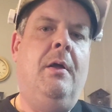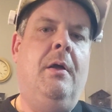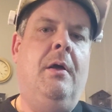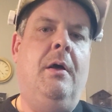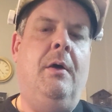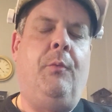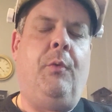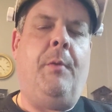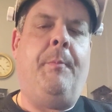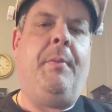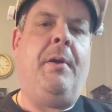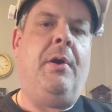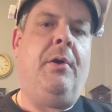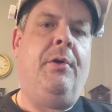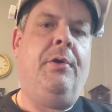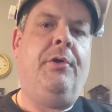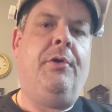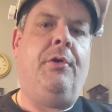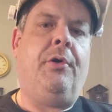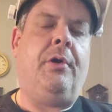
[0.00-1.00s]

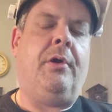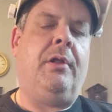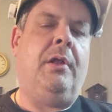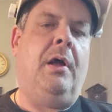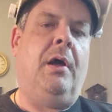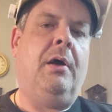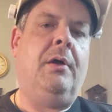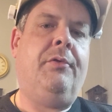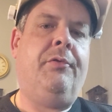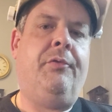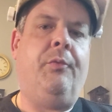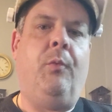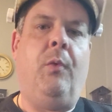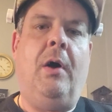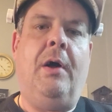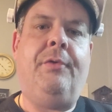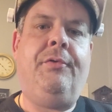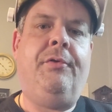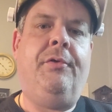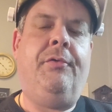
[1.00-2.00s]
repairing your clocks,
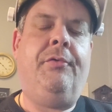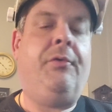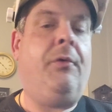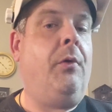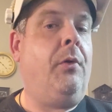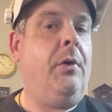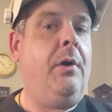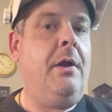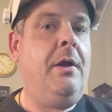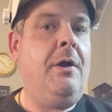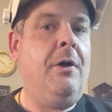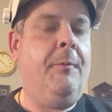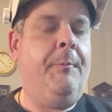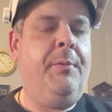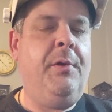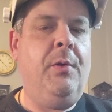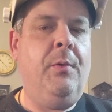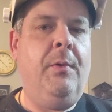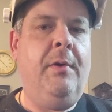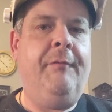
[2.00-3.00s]
watches, or
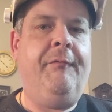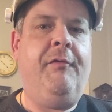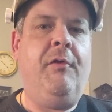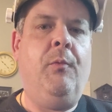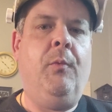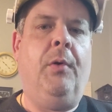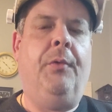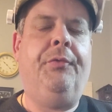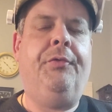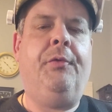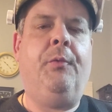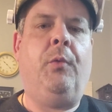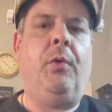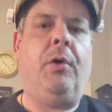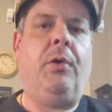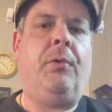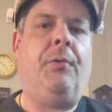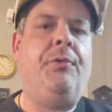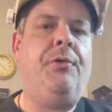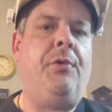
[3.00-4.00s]
help you if you want to
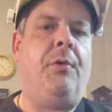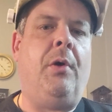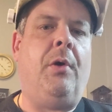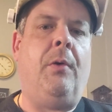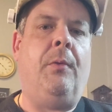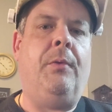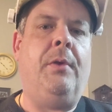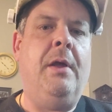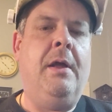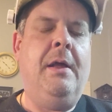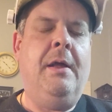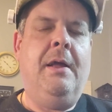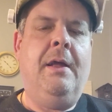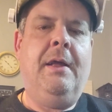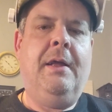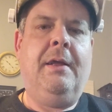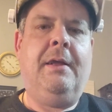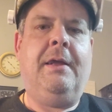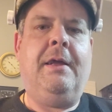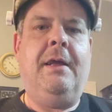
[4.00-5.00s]
work on your own,
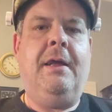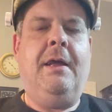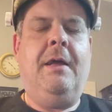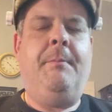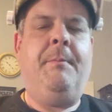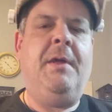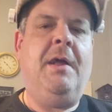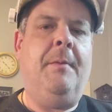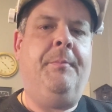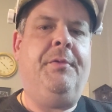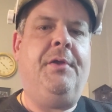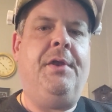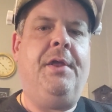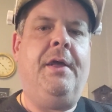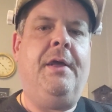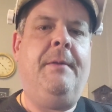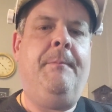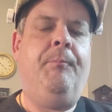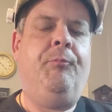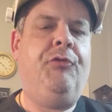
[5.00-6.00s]
hit me up
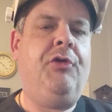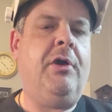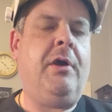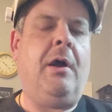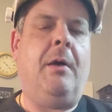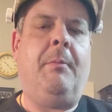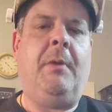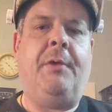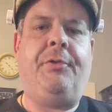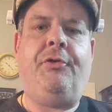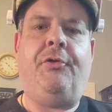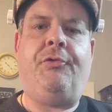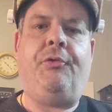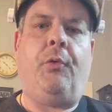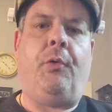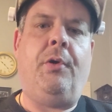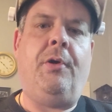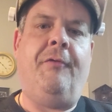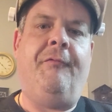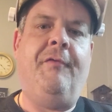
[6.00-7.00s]
today. Check out my
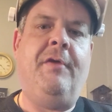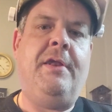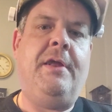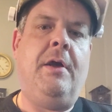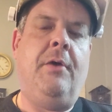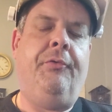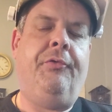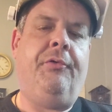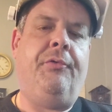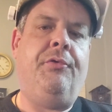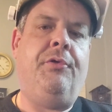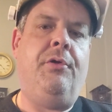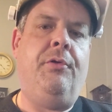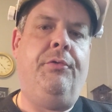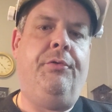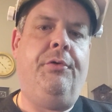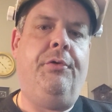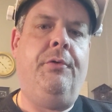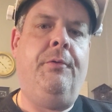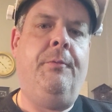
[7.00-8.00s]
tutorial videos on
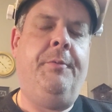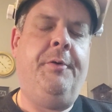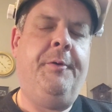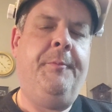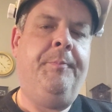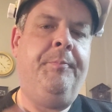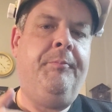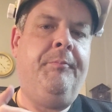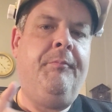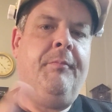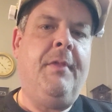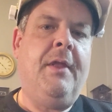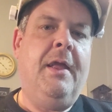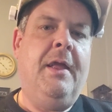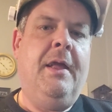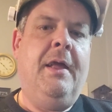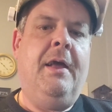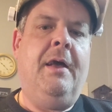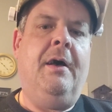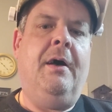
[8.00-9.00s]
YouTube,
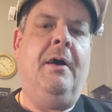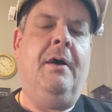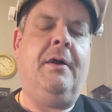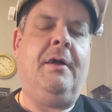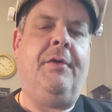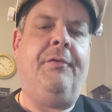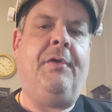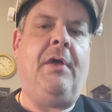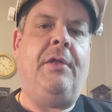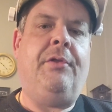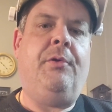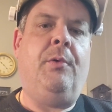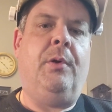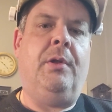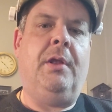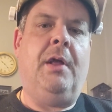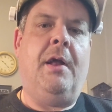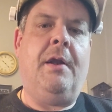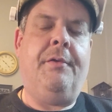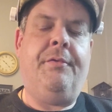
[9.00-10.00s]
because I do a
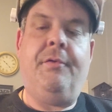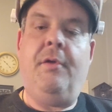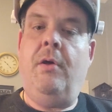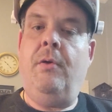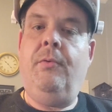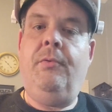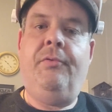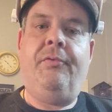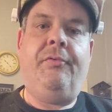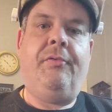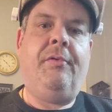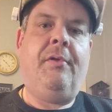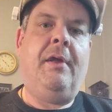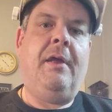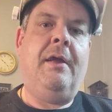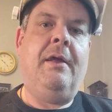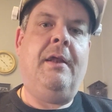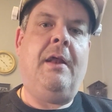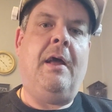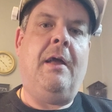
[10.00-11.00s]
lot of those,
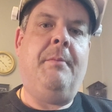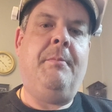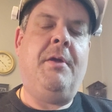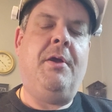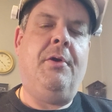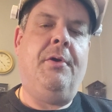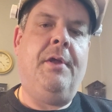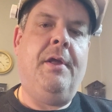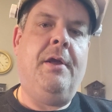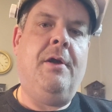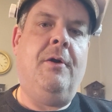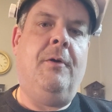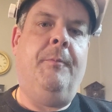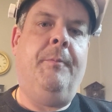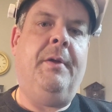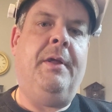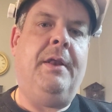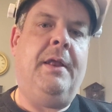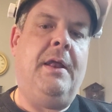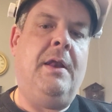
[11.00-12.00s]
and I am here to
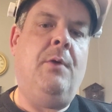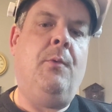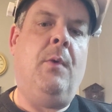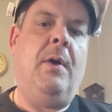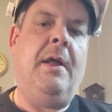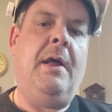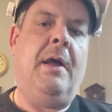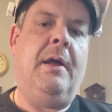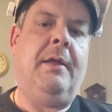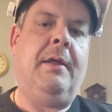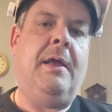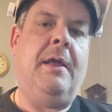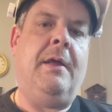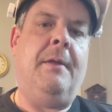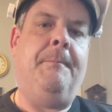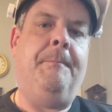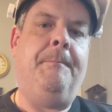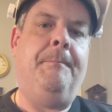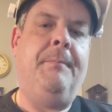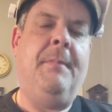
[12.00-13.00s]
help in any way I
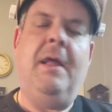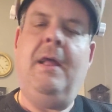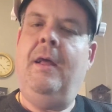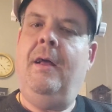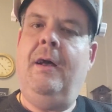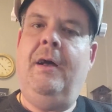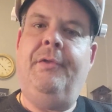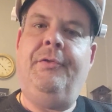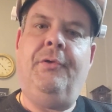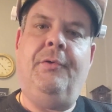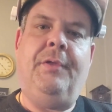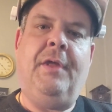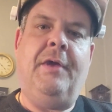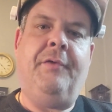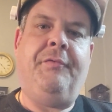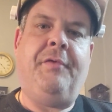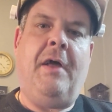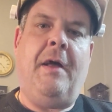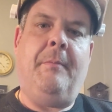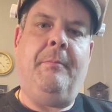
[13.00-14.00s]
can. Until
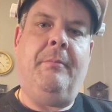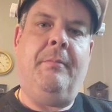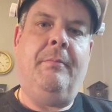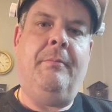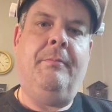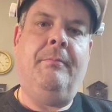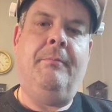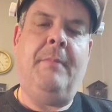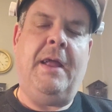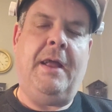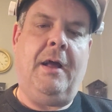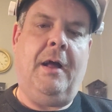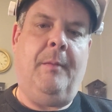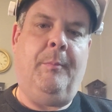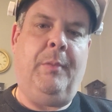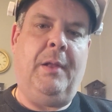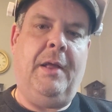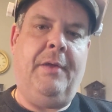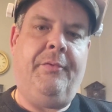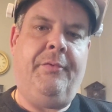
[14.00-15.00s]
next time, may
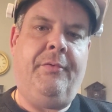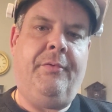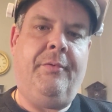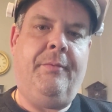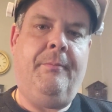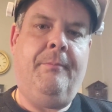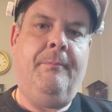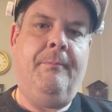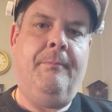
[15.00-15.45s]
God bless.